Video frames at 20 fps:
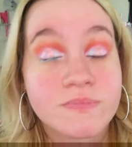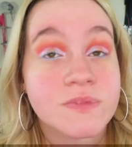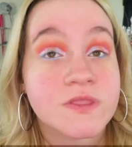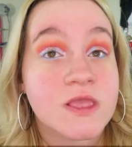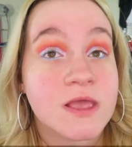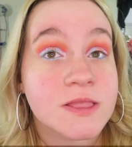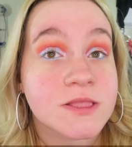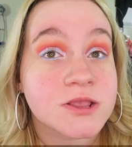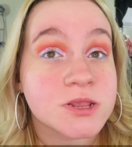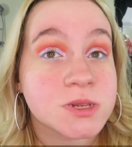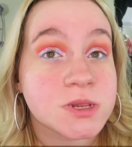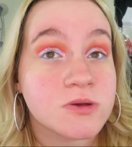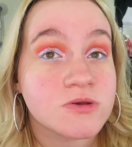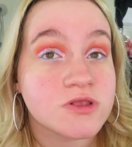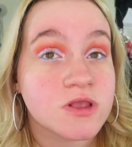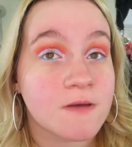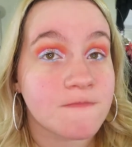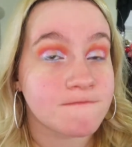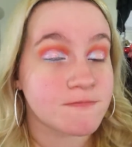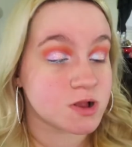Yeah, this
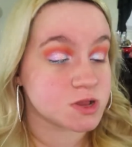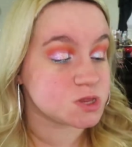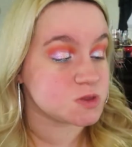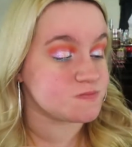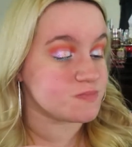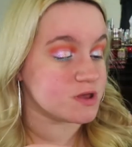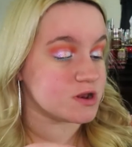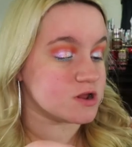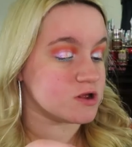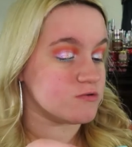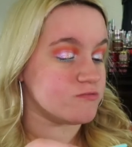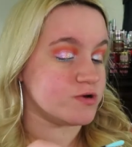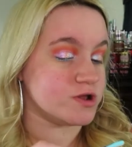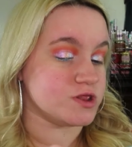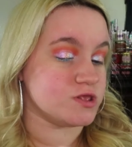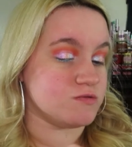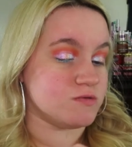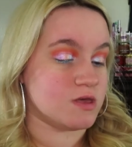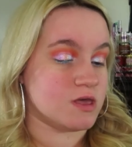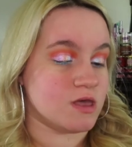shows up much better when
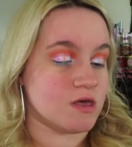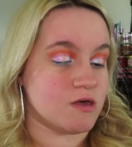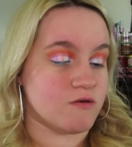you